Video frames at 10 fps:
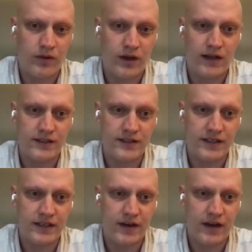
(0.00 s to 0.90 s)
the
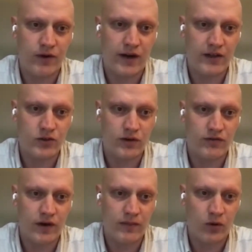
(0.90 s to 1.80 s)
policy and
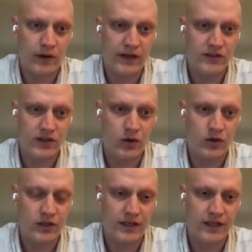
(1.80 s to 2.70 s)
regulatory framework is
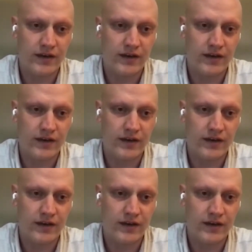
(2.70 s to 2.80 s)
locally.